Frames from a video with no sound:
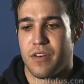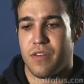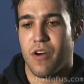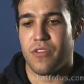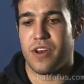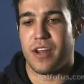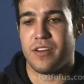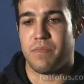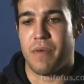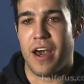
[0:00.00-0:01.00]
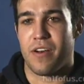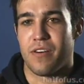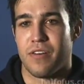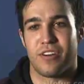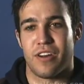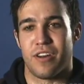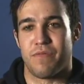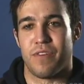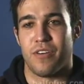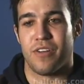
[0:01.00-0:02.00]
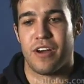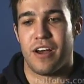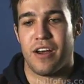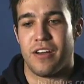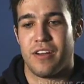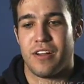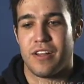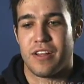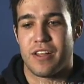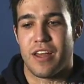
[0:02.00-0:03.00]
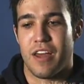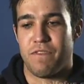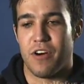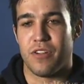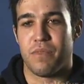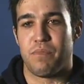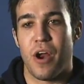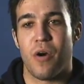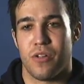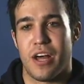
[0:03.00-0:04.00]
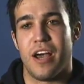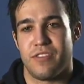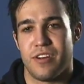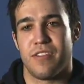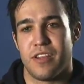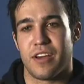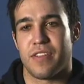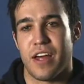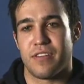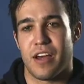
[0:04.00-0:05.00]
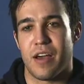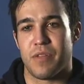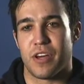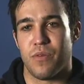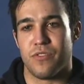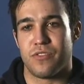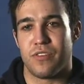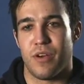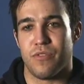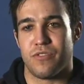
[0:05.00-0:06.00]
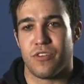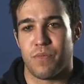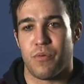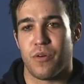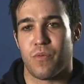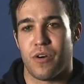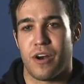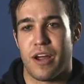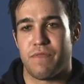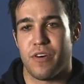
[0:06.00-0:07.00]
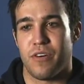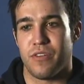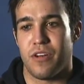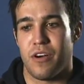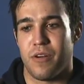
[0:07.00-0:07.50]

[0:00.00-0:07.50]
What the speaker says: nothing I did mattered, and it felt paralyzing, I think, at that time. Like it was to the point where I felt